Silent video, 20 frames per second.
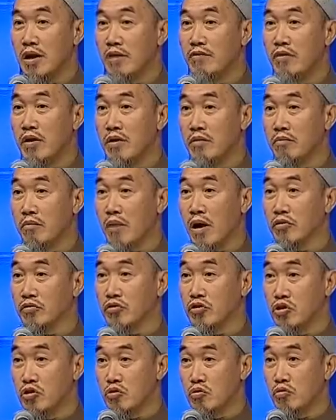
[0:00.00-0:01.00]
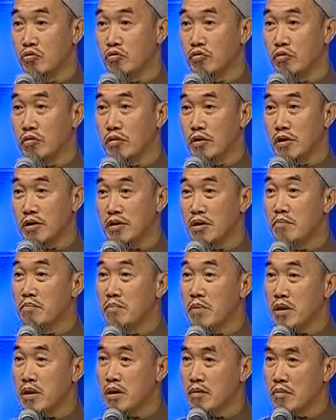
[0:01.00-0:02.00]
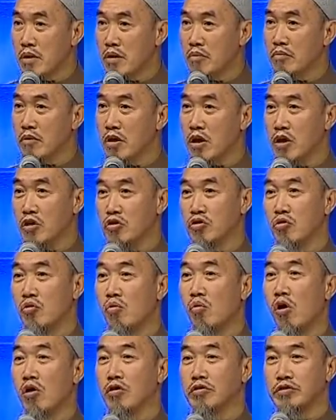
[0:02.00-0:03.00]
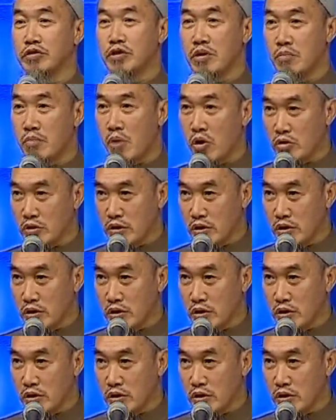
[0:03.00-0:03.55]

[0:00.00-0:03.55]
the living must do, the minimum is to wash the